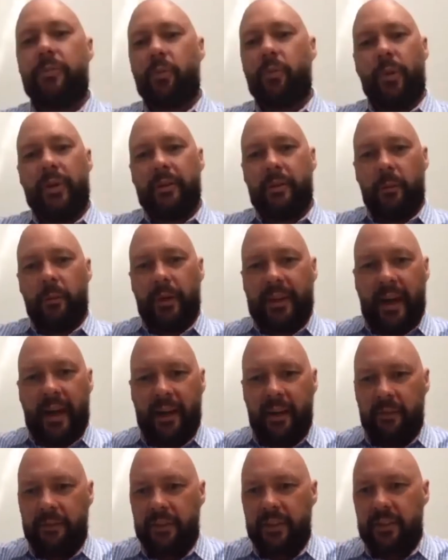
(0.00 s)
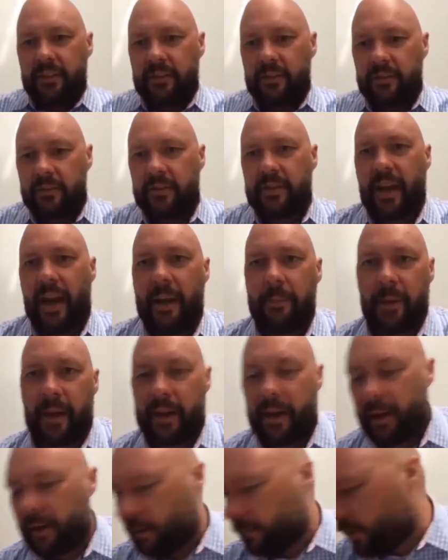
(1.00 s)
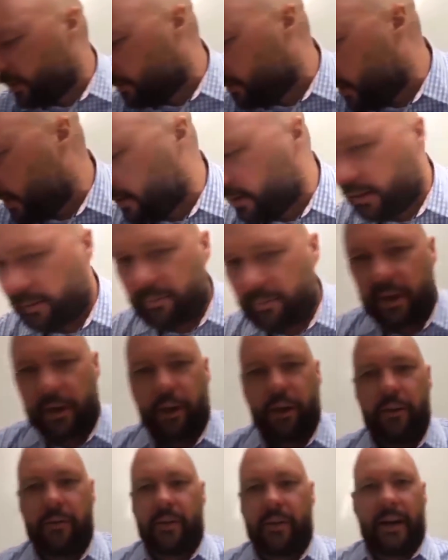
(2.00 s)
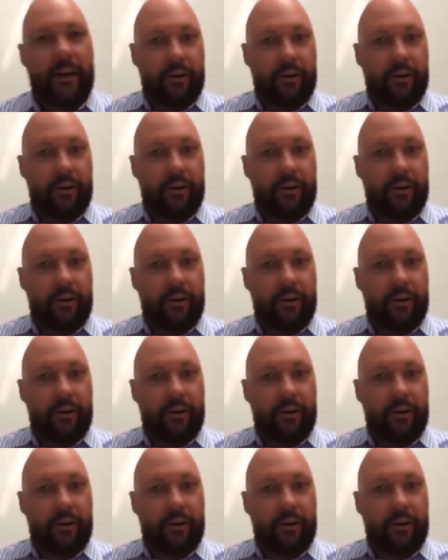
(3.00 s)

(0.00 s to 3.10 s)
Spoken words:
We're kind of at time. I don't want to run over.